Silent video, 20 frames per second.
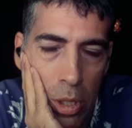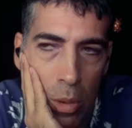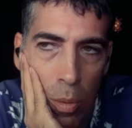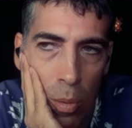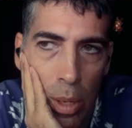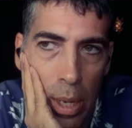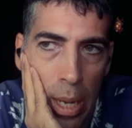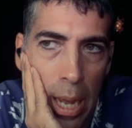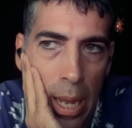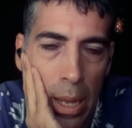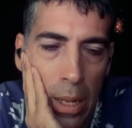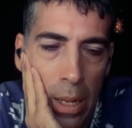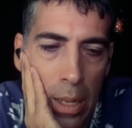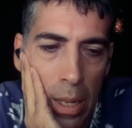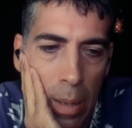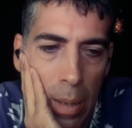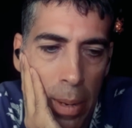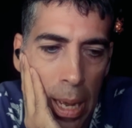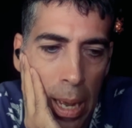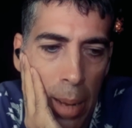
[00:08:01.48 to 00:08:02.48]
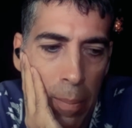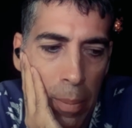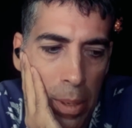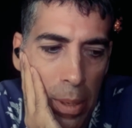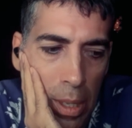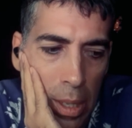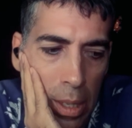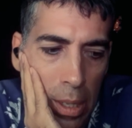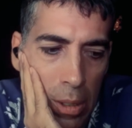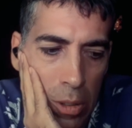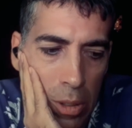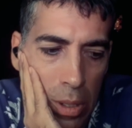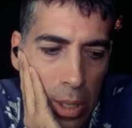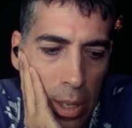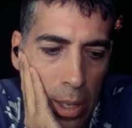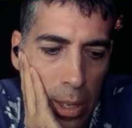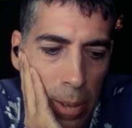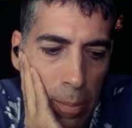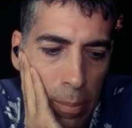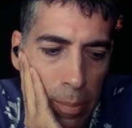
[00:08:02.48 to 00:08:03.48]
so what ha- ended up happening is
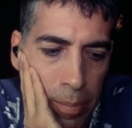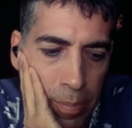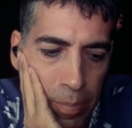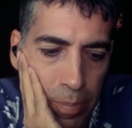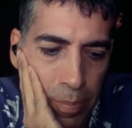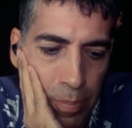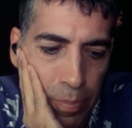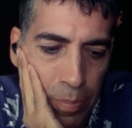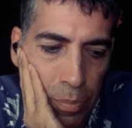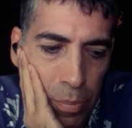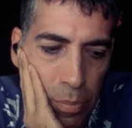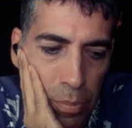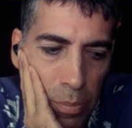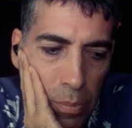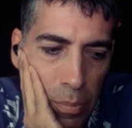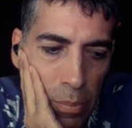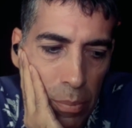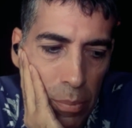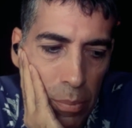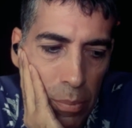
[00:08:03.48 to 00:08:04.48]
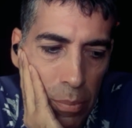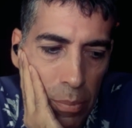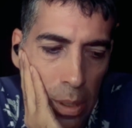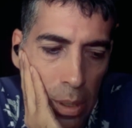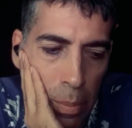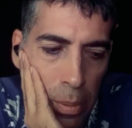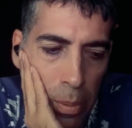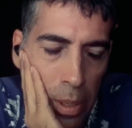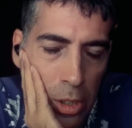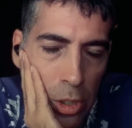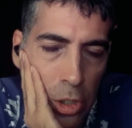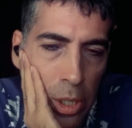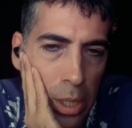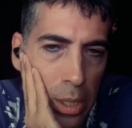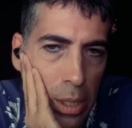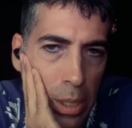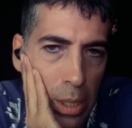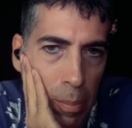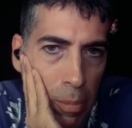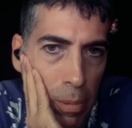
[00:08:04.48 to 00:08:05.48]
um, the production
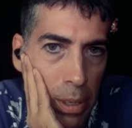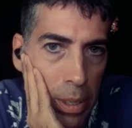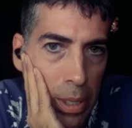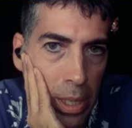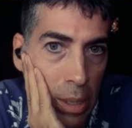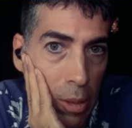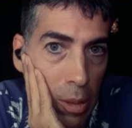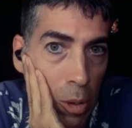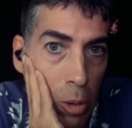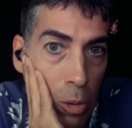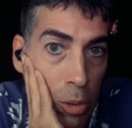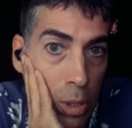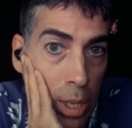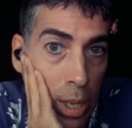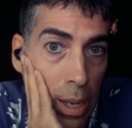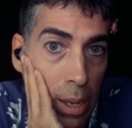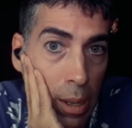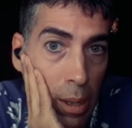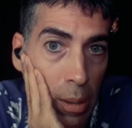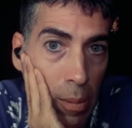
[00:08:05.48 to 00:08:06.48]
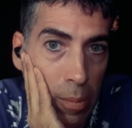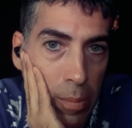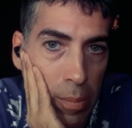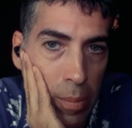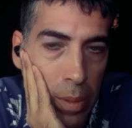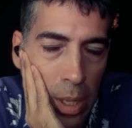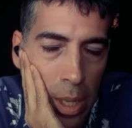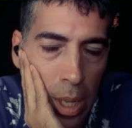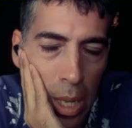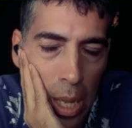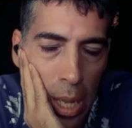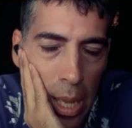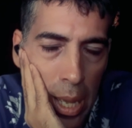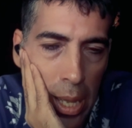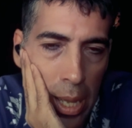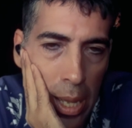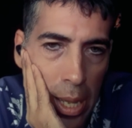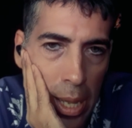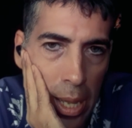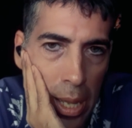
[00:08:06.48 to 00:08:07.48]
ended up renting a hotel
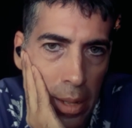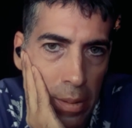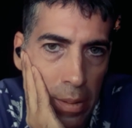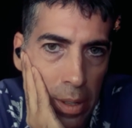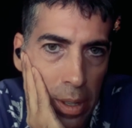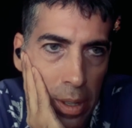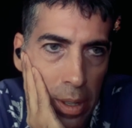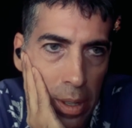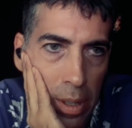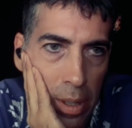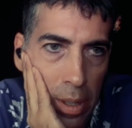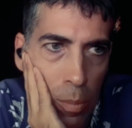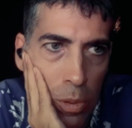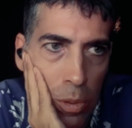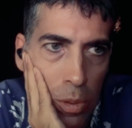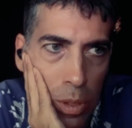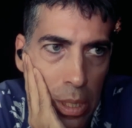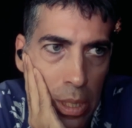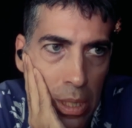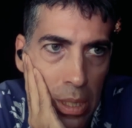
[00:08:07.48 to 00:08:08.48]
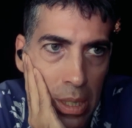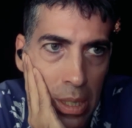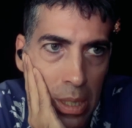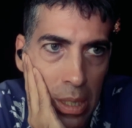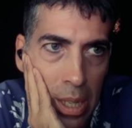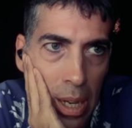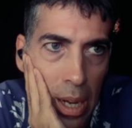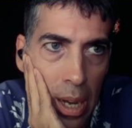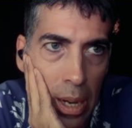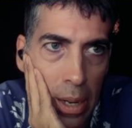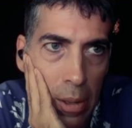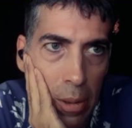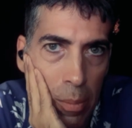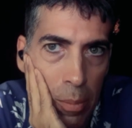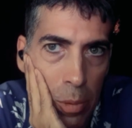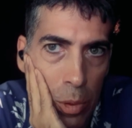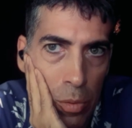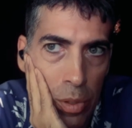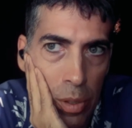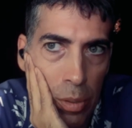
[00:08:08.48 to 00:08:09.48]
and almost the
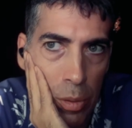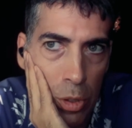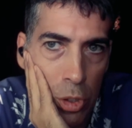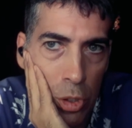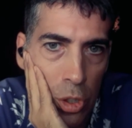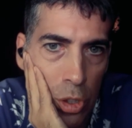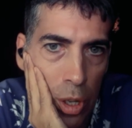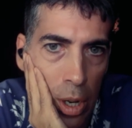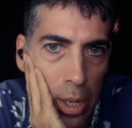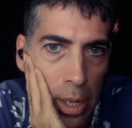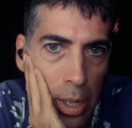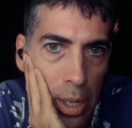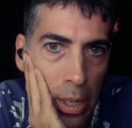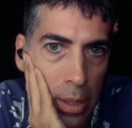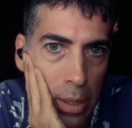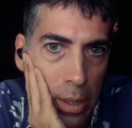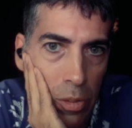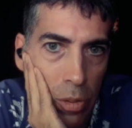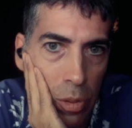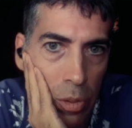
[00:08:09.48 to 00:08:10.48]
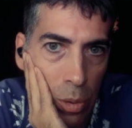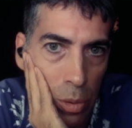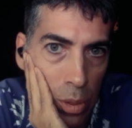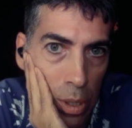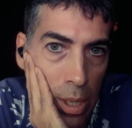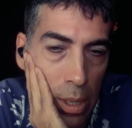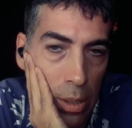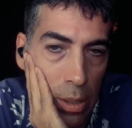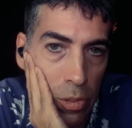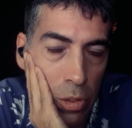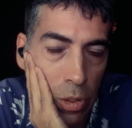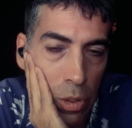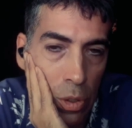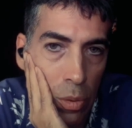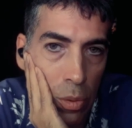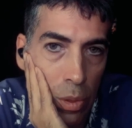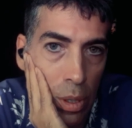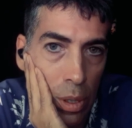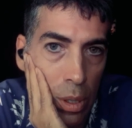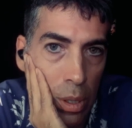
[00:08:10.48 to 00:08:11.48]
entire movie was shot at this hotel.
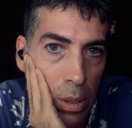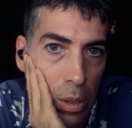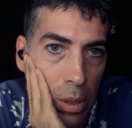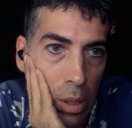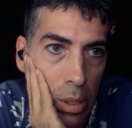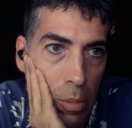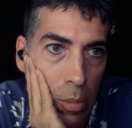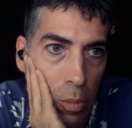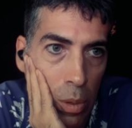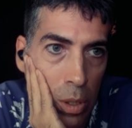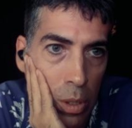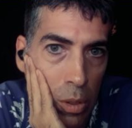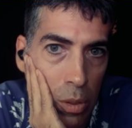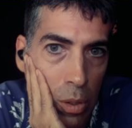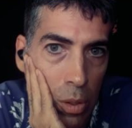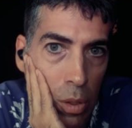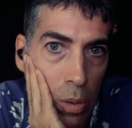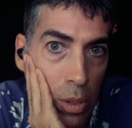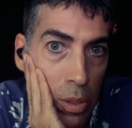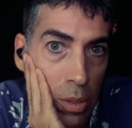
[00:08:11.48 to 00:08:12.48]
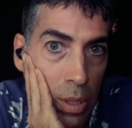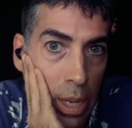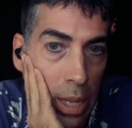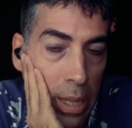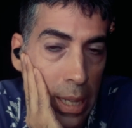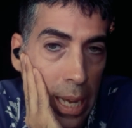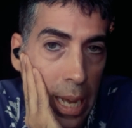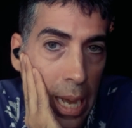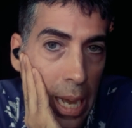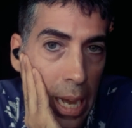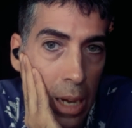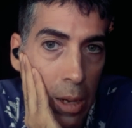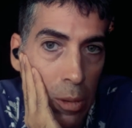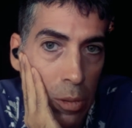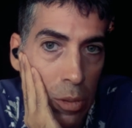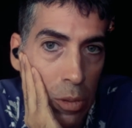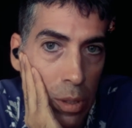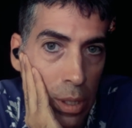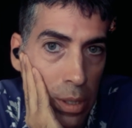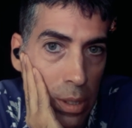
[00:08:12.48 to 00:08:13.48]
So that when you go inside the
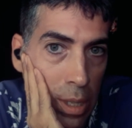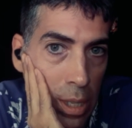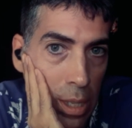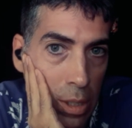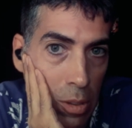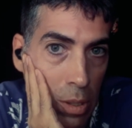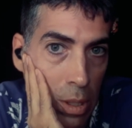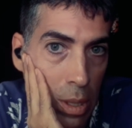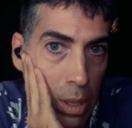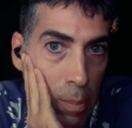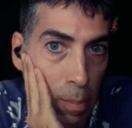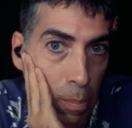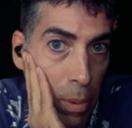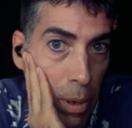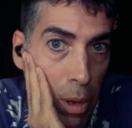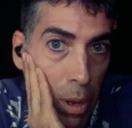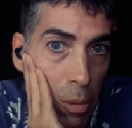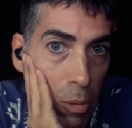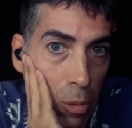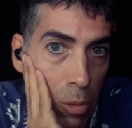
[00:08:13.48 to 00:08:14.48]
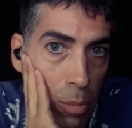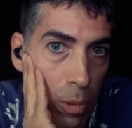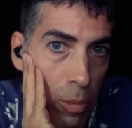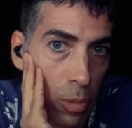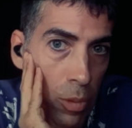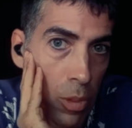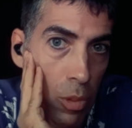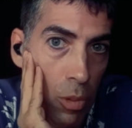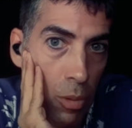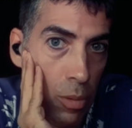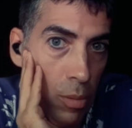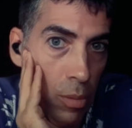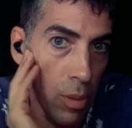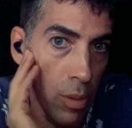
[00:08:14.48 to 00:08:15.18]
house, that's actually the ballroom. It was,